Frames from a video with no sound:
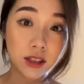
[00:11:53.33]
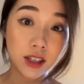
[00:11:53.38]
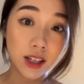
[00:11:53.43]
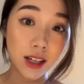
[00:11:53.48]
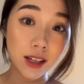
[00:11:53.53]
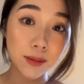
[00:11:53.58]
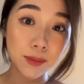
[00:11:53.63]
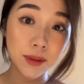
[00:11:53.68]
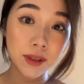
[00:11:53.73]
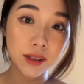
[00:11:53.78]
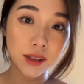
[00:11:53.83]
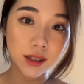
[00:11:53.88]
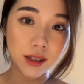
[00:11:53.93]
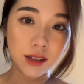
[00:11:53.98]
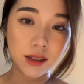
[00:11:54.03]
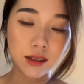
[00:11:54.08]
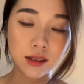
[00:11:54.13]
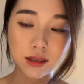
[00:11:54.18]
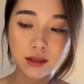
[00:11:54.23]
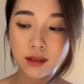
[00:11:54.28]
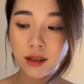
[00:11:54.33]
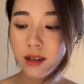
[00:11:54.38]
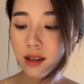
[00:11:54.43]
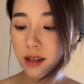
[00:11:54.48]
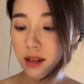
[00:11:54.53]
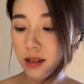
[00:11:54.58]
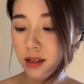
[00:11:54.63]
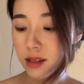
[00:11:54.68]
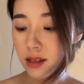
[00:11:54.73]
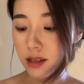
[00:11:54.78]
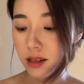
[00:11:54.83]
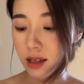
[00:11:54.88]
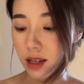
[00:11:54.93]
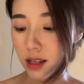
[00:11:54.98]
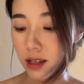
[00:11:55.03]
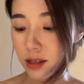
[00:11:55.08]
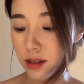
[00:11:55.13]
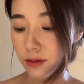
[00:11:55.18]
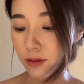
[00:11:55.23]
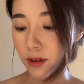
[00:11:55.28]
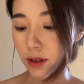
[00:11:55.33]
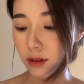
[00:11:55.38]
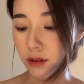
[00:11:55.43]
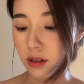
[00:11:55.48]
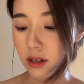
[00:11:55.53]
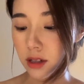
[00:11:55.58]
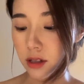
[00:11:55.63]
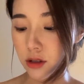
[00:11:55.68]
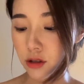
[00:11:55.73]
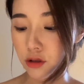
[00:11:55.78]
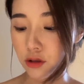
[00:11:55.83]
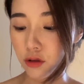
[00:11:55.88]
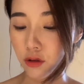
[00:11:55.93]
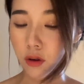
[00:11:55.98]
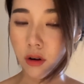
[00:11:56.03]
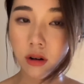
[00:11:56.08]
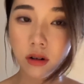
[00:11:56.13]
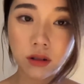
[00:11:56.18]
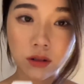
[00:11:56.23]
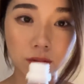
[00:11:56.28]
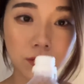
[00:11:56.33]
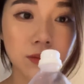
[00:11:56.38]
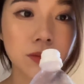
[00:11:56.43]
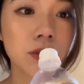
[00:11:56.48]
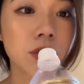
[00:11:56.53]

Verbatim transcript: the jasmine tea tastes very strong